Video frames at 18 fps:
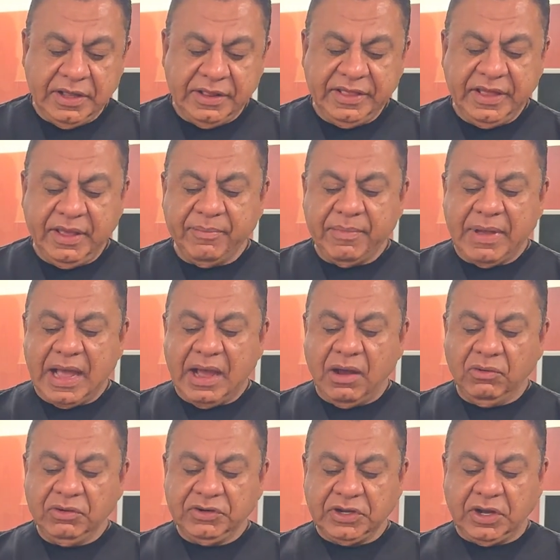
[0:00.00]
the
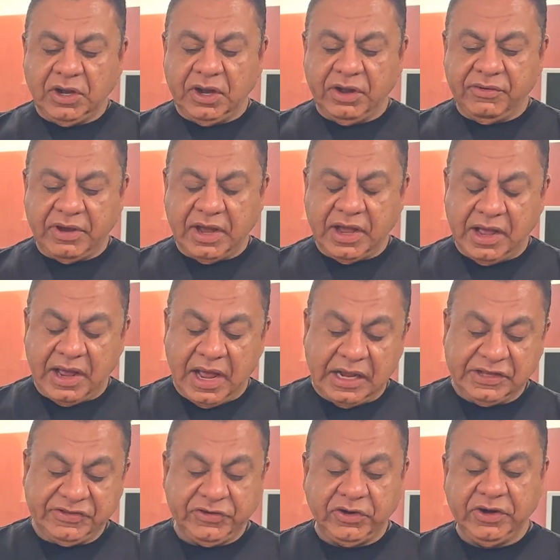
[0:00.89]
amount of
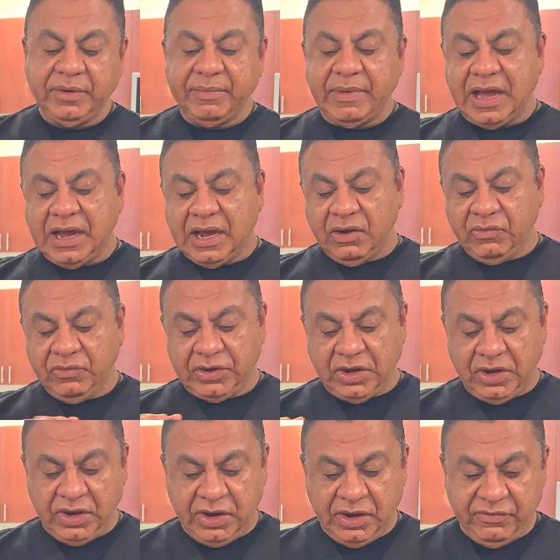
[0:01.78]
a certain
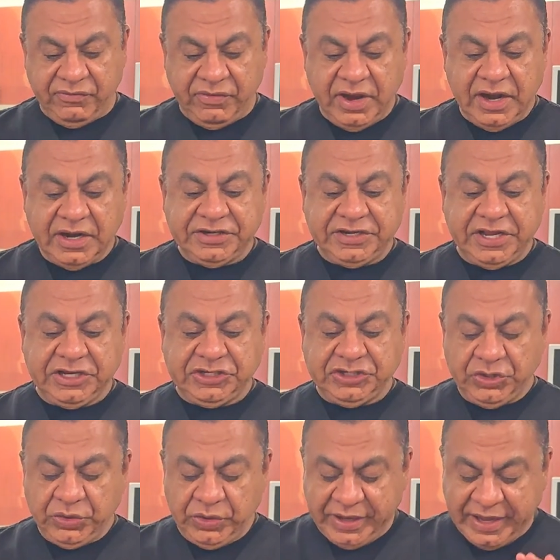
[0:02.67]
amount of tissue to